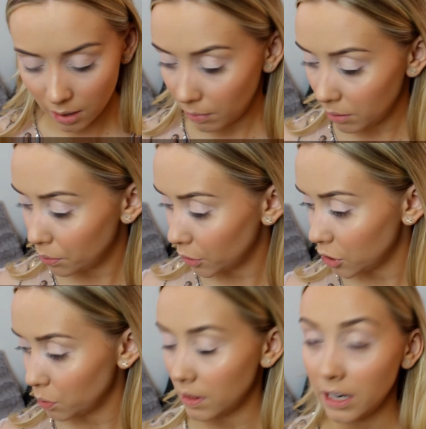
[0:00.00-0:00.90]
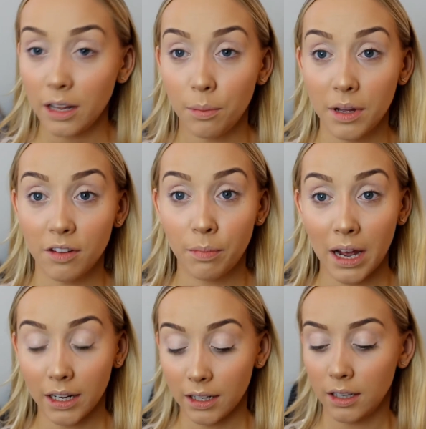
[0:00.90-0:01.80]
my brush with a little bit of
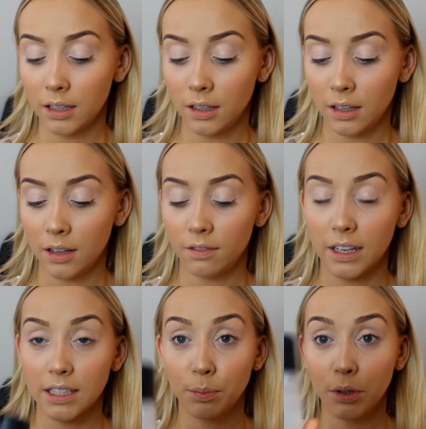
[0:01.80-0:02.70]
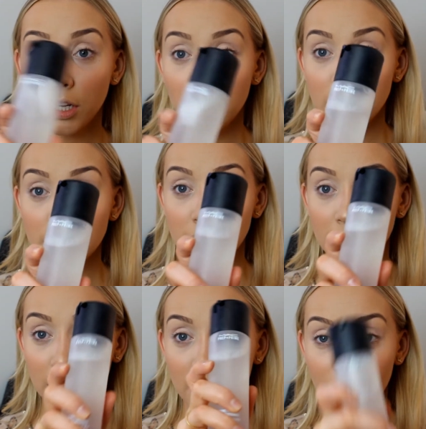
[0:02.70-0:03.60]
MAC Fix Plus
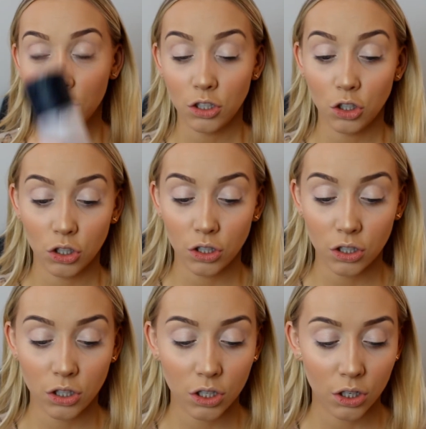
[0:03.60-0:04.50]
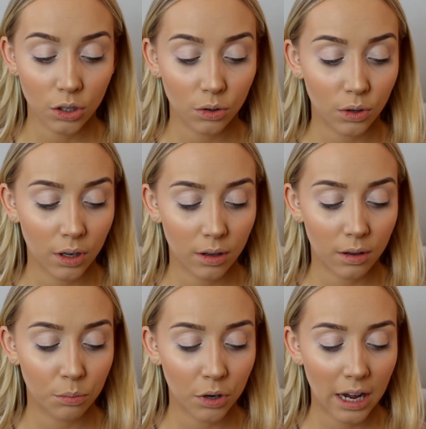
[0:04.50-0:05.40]
just to
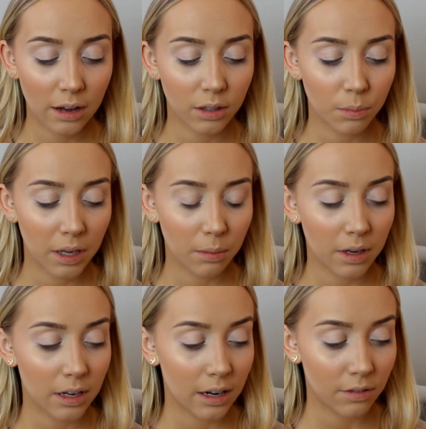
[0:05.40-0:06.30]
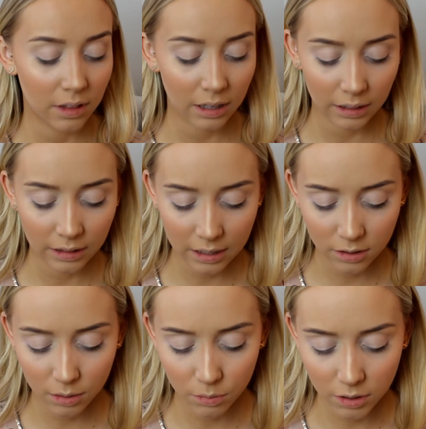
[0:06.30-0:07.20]
bring out the pigment and everything like
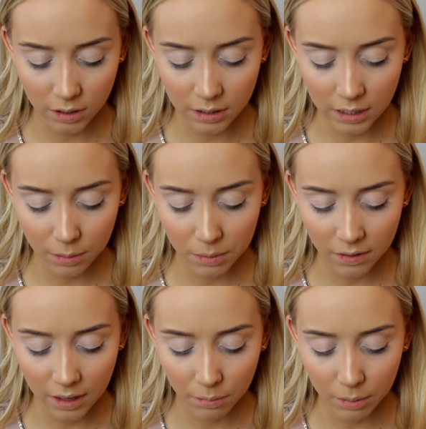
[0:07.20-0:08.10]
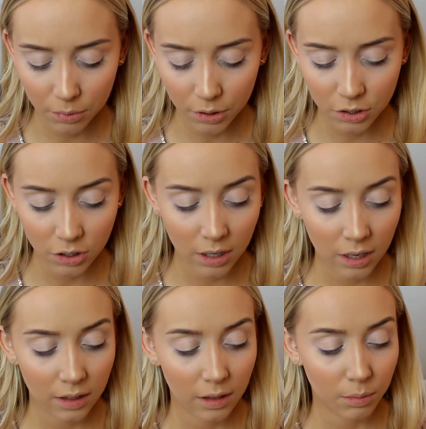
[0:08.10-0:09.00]
that. So I'm just going to take a bit of that on my brush,
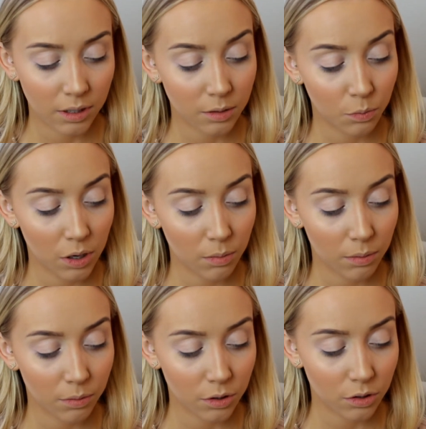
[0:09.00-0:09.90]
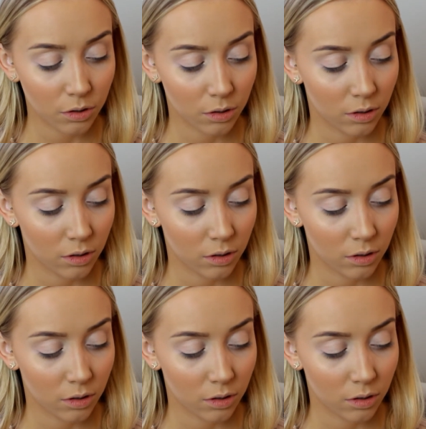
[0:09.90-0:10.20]
then I'm going to spray my brush.